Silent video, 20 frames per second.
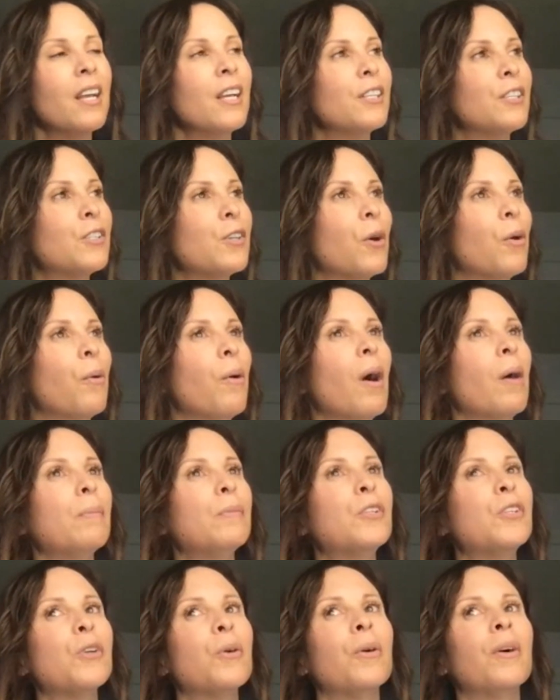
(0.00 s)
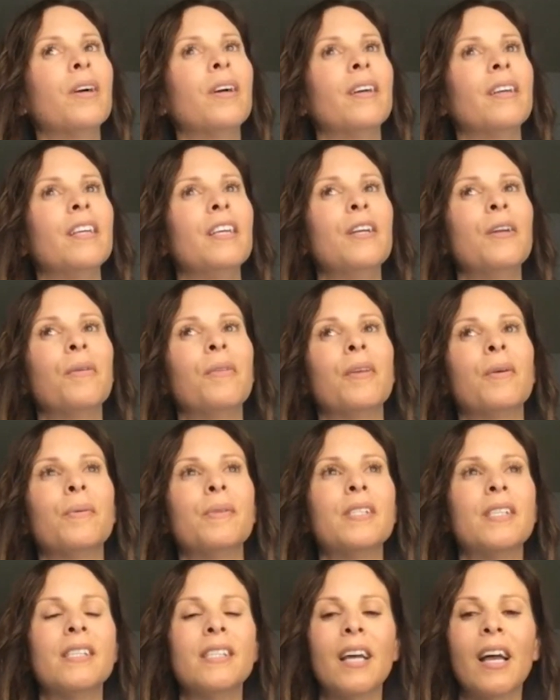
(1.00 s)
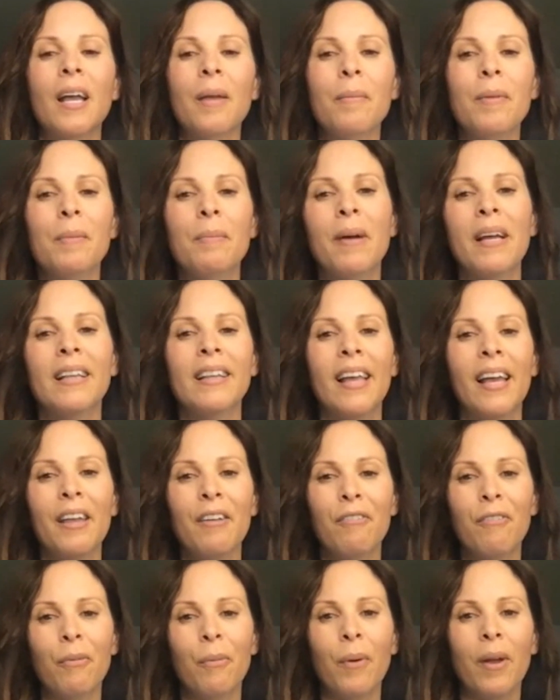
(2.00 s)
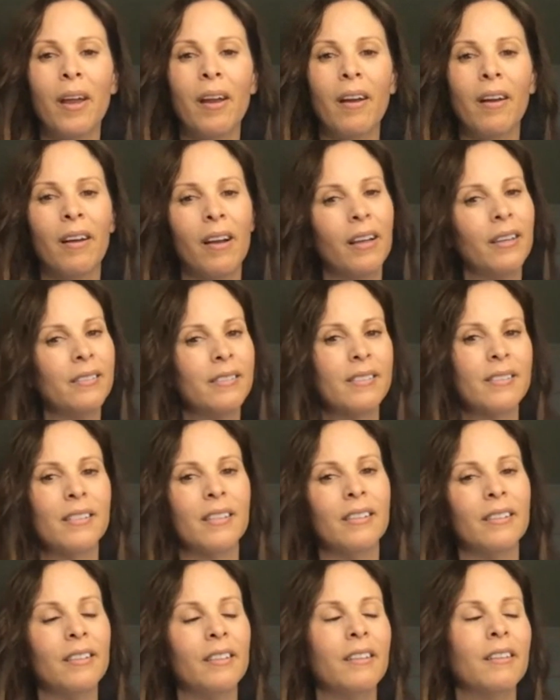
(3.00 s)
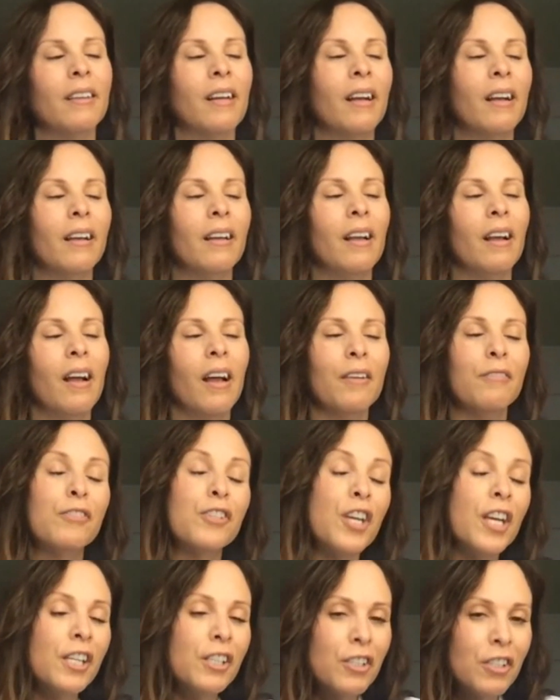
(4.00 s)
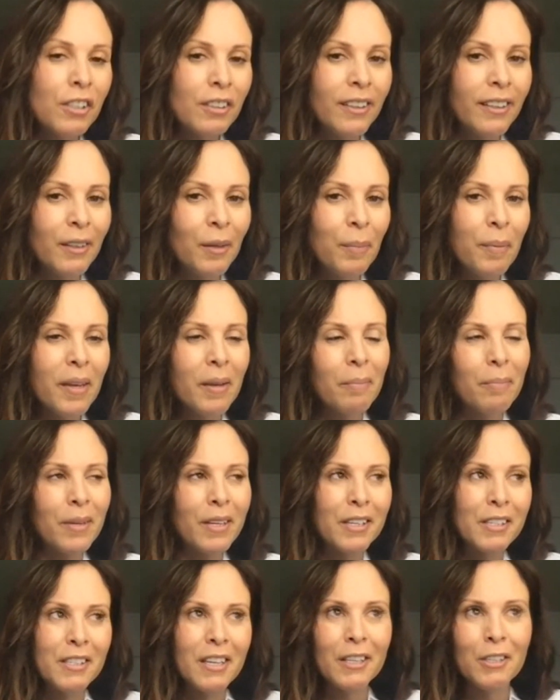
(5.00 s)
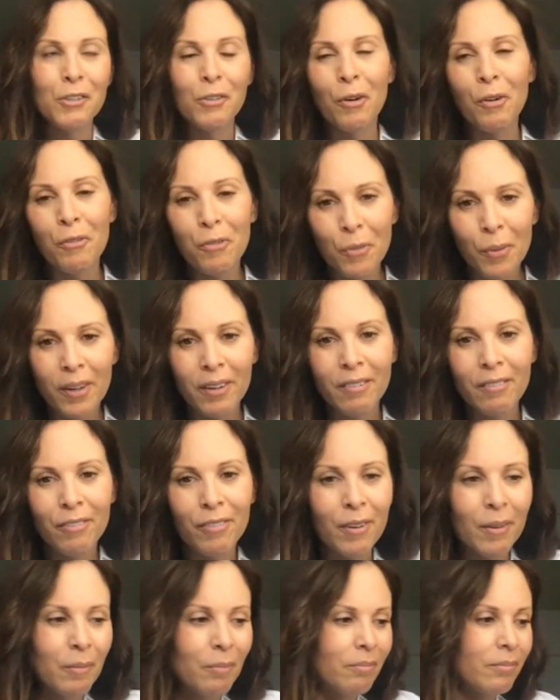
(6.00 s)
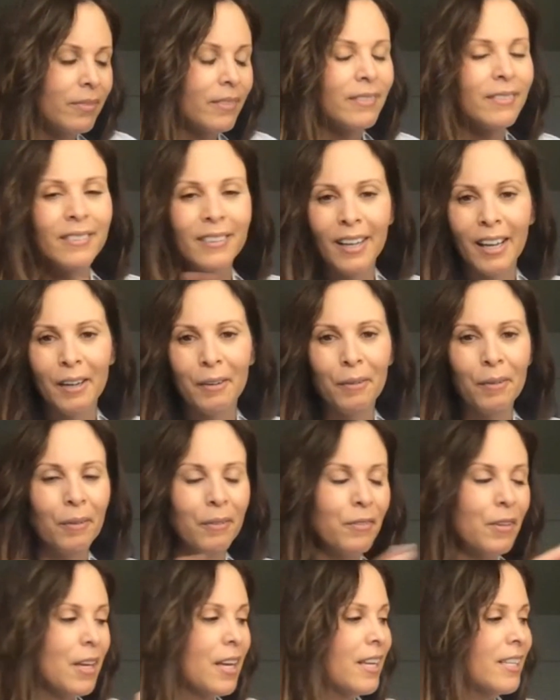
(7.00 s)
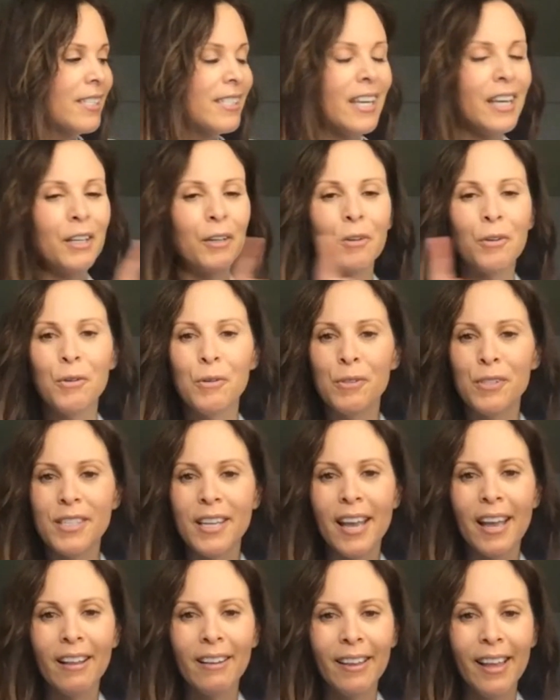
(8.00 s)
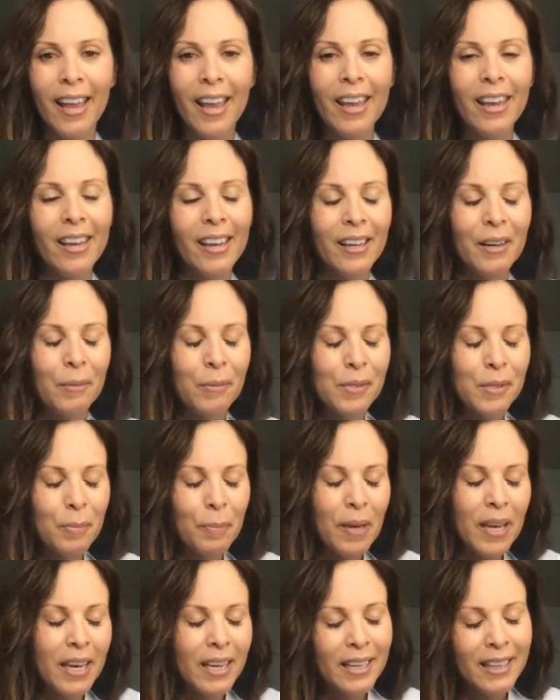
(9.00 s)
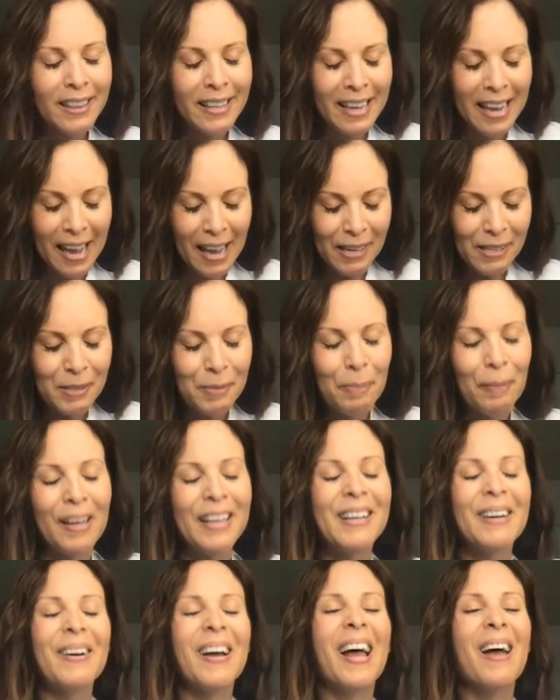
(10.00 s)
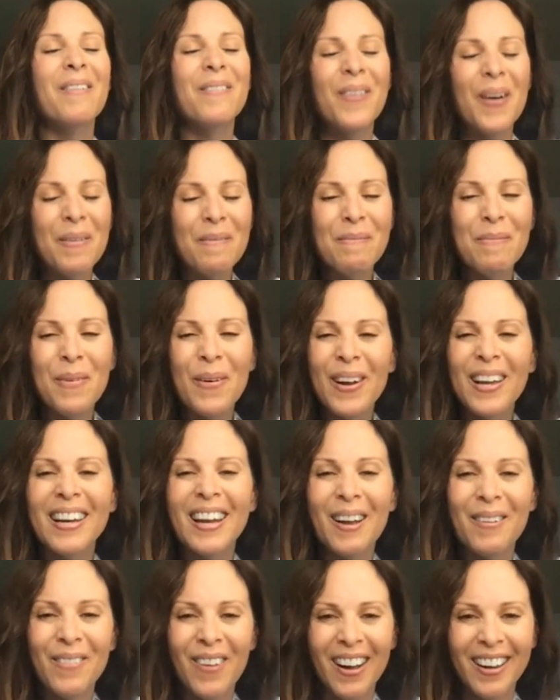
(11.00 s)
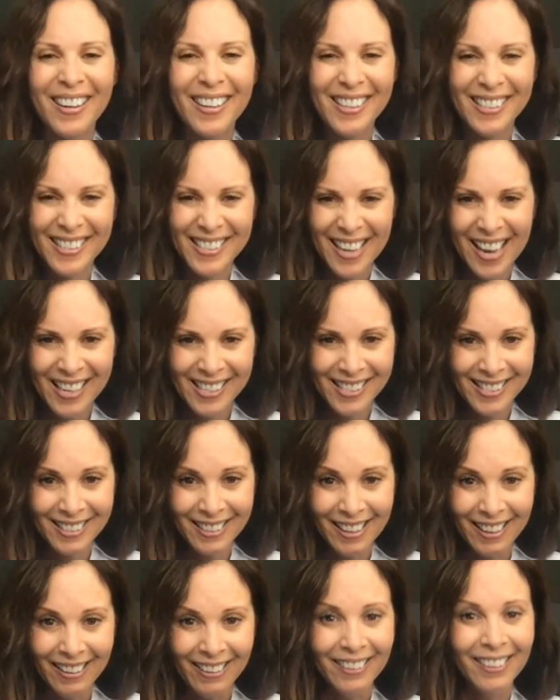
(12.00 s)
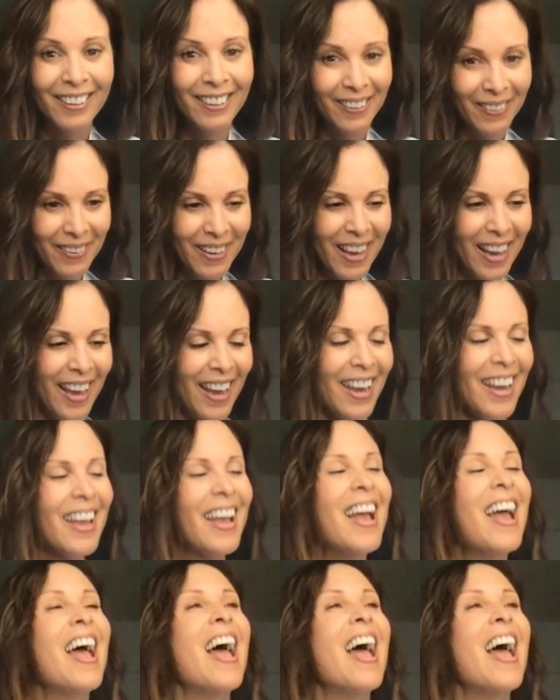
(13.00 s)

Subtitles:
So I'm sure, there was a time in my life where I've changed a little bit because I drove one from, I don't know, Santa Cruz to LA, and it was a pain in the ass. But at one point I wanted a Tesla. Okay.